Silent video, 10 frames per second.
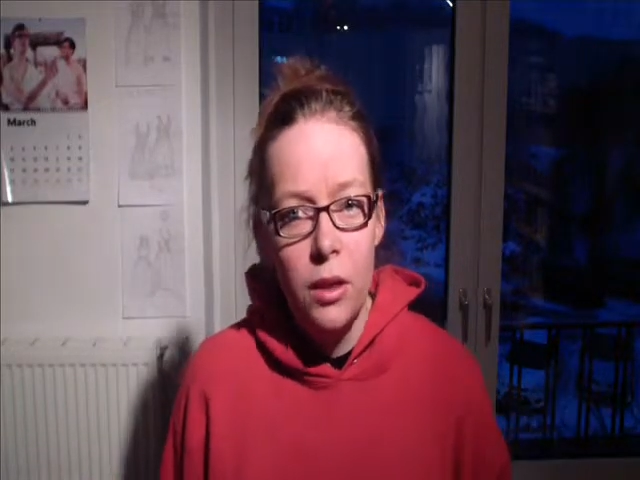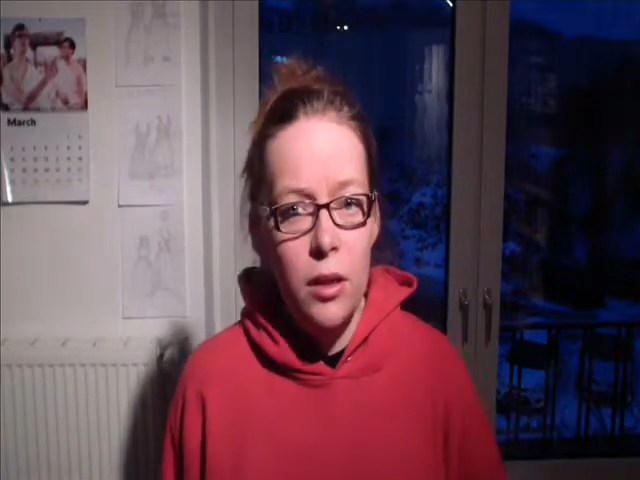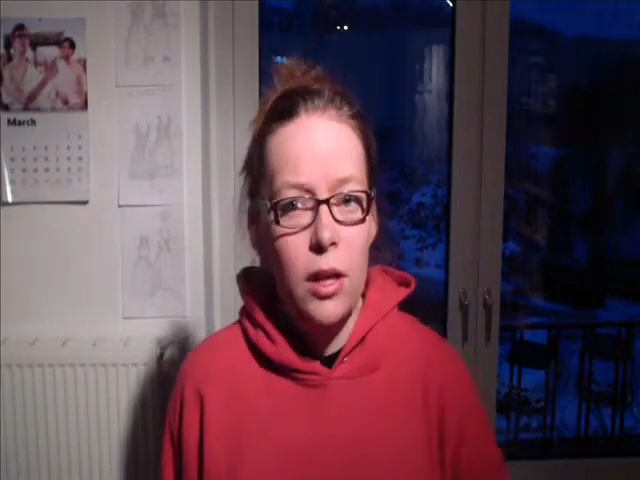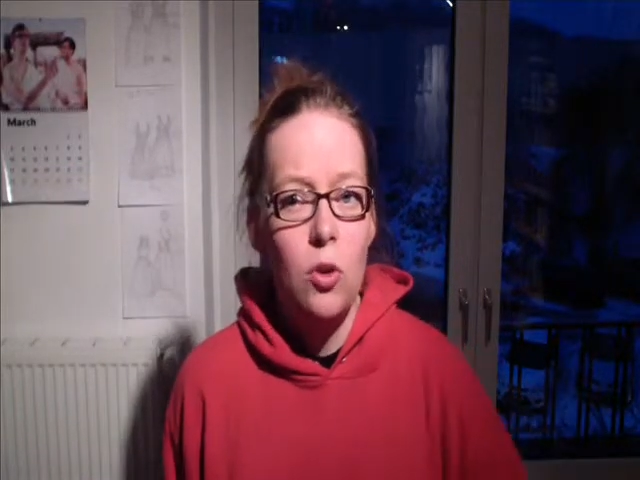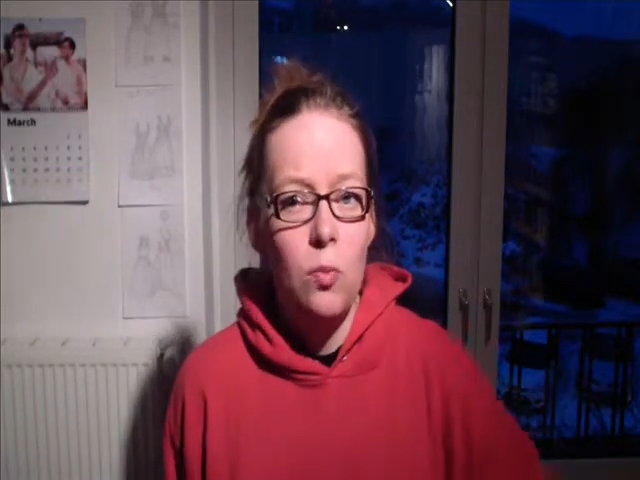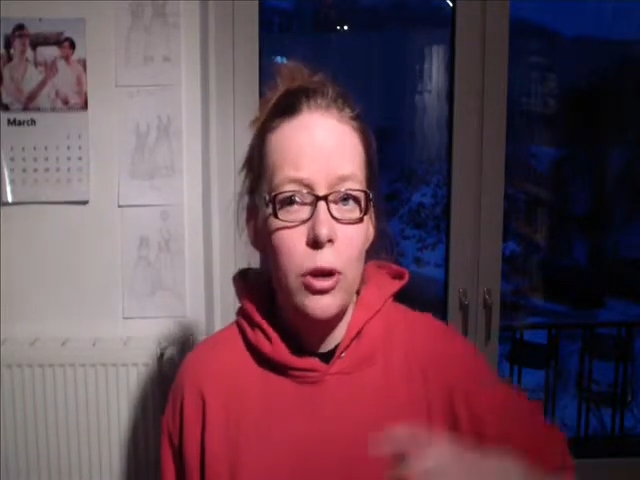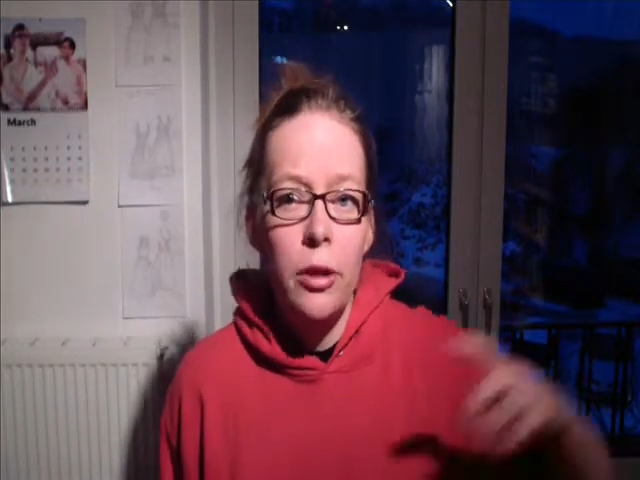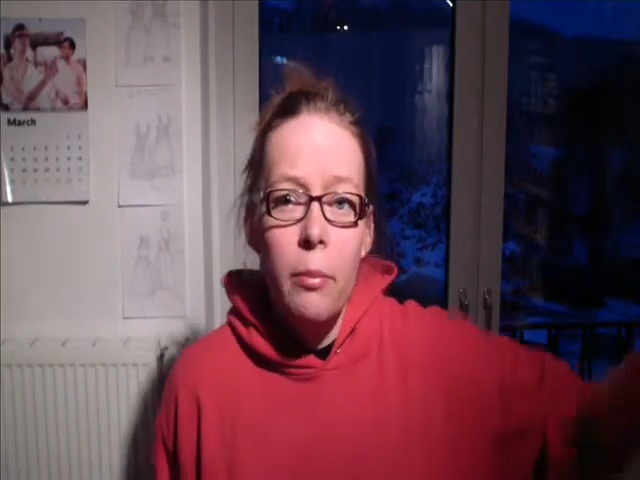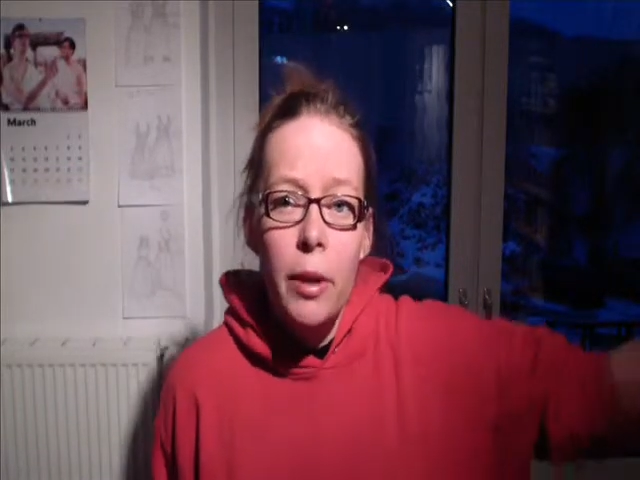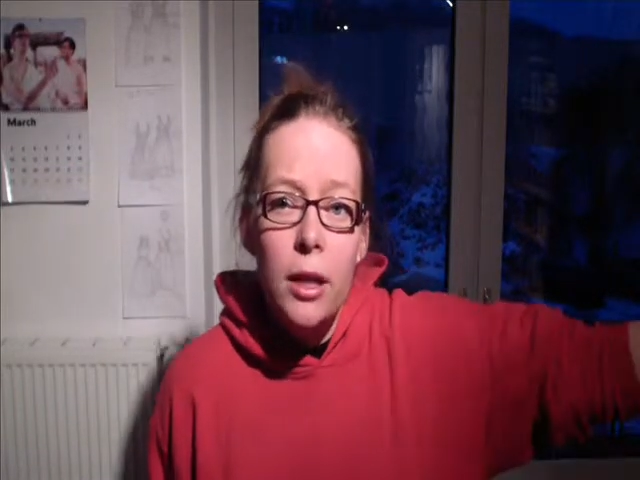Then you
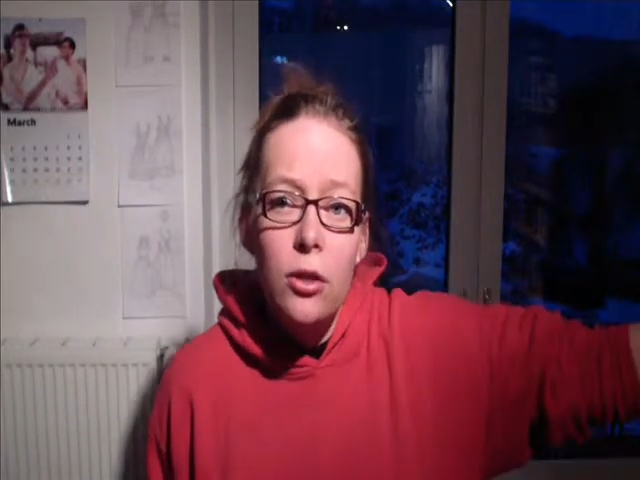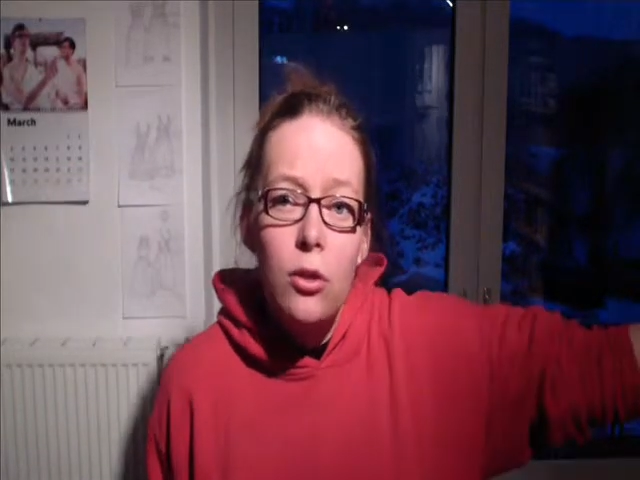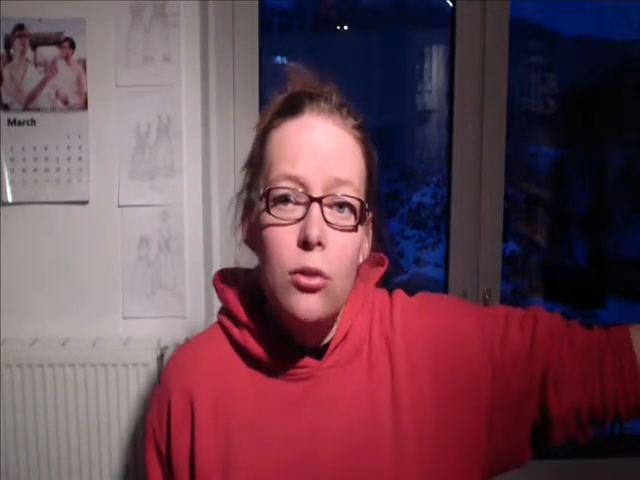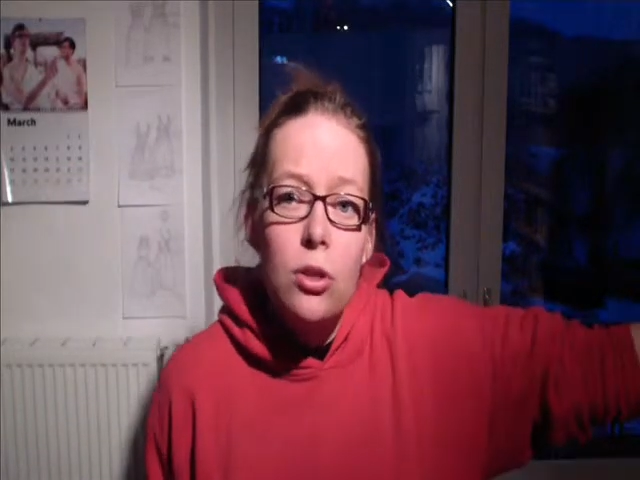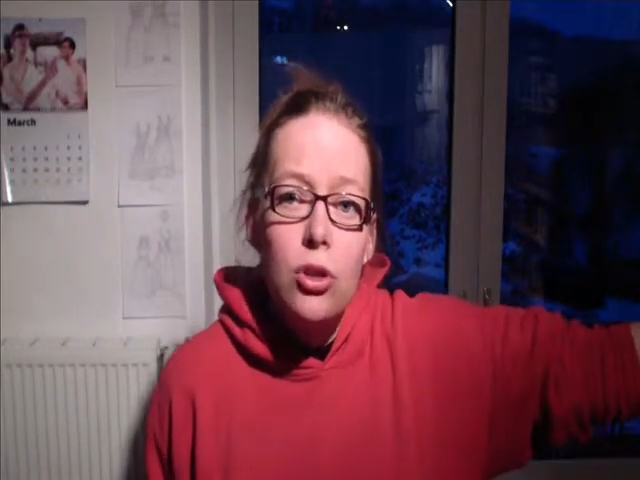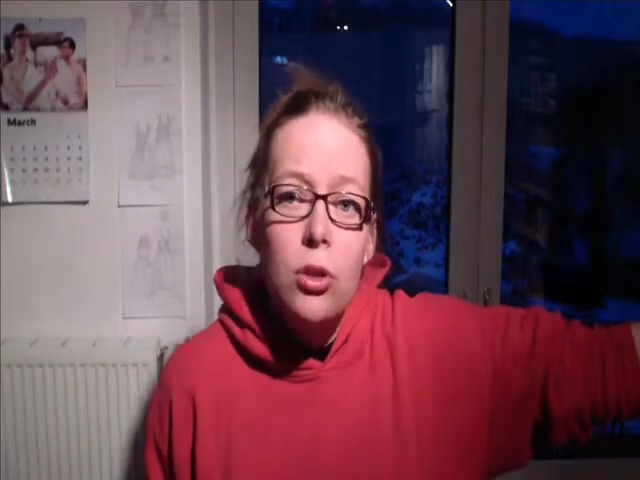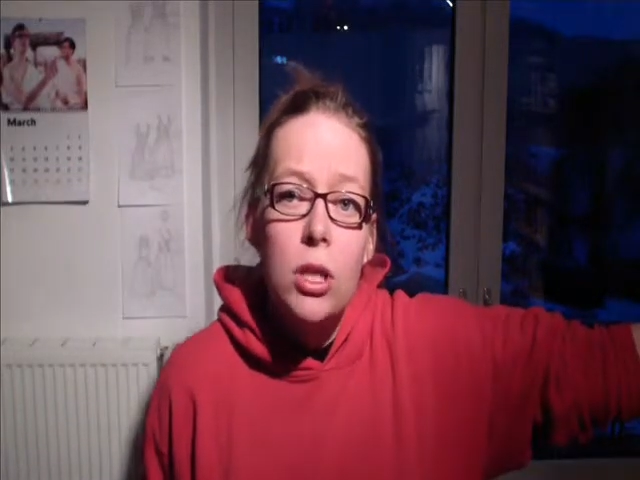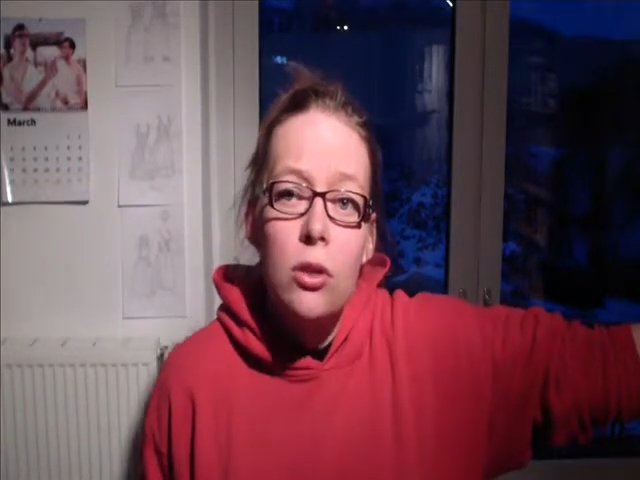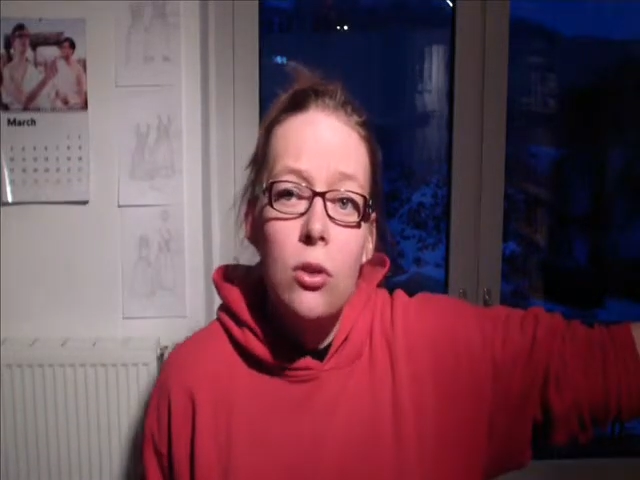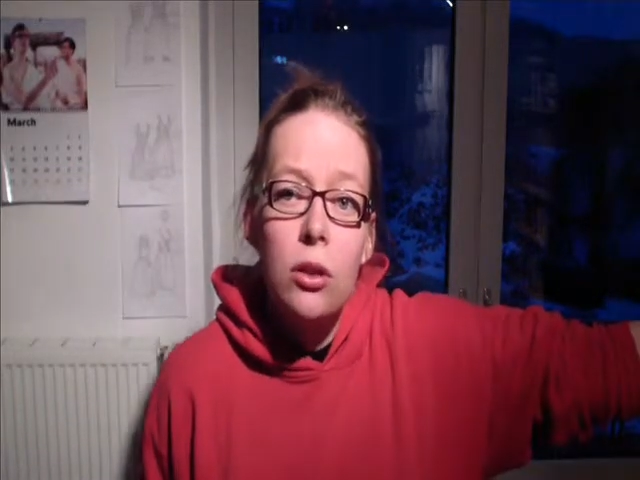bring them back to the
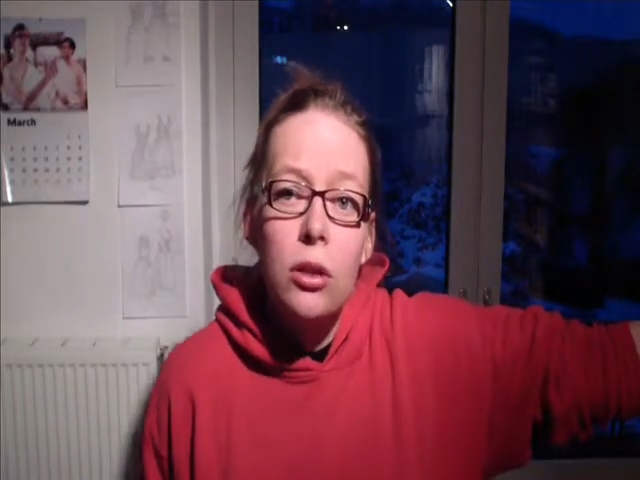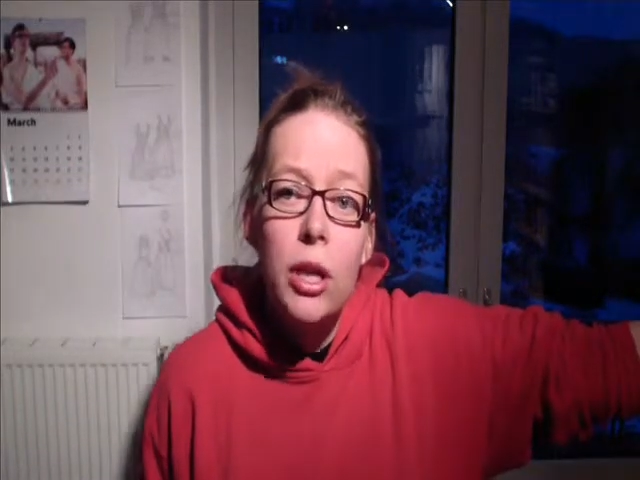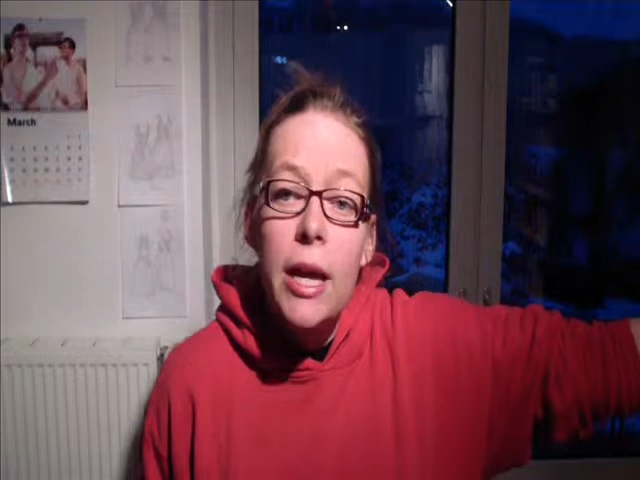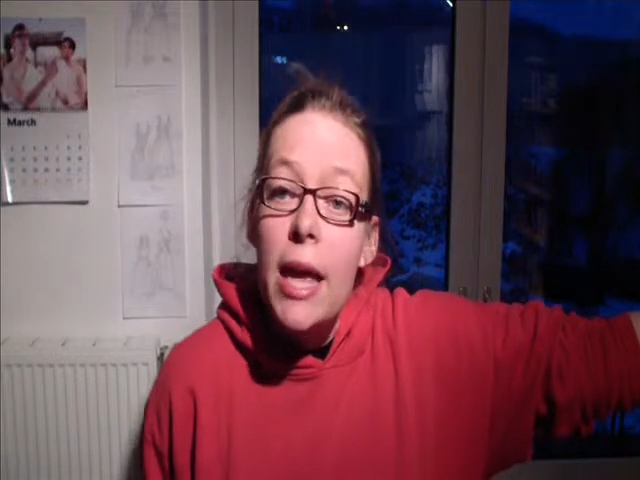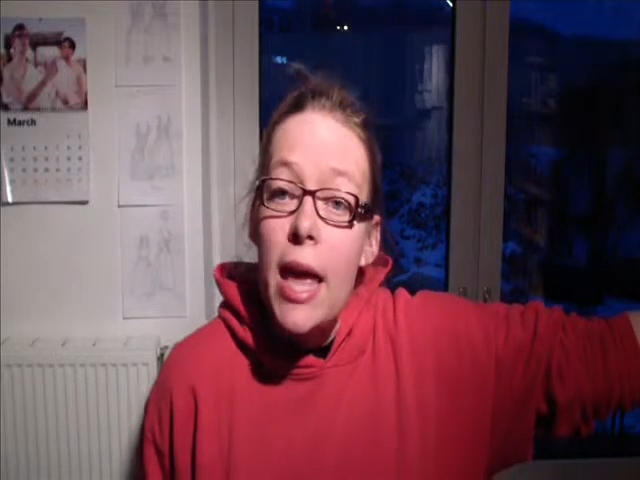grocery store